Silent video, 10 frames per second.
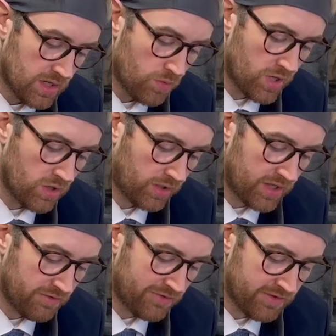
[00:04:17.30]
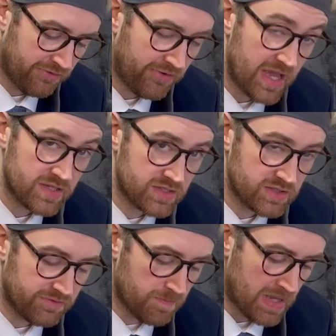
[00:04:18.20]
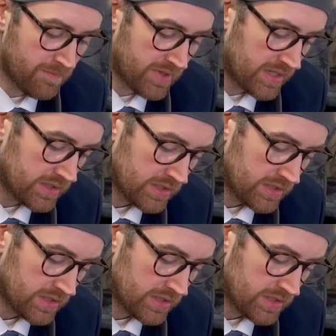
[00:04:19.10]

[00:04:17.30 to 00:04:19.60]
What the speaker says: We're looking for the face of the pumpkin.